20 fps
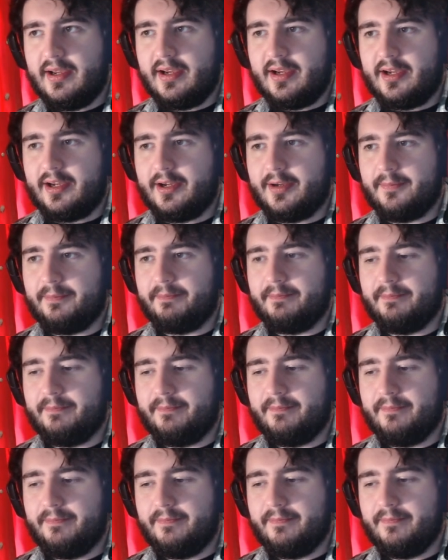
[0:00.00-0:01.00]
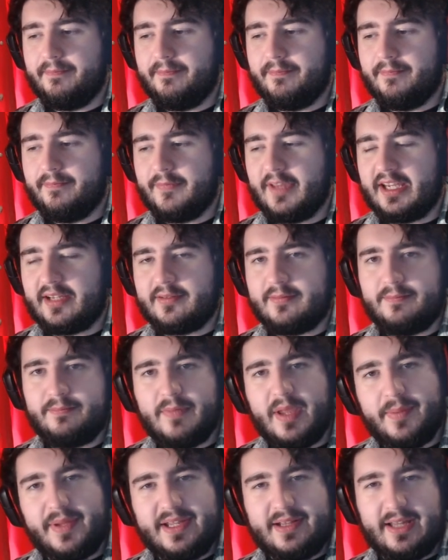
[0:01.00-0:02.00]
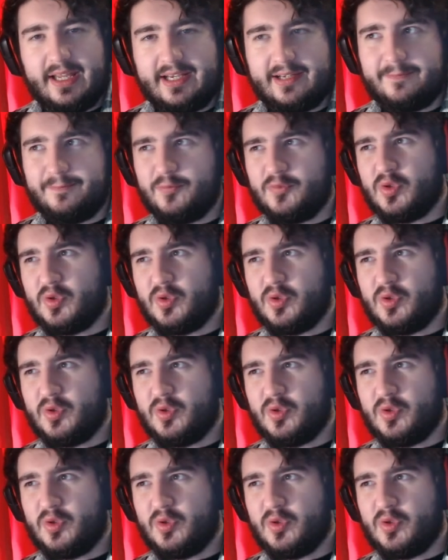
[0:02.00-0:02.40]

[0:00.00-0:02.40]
Like maybe like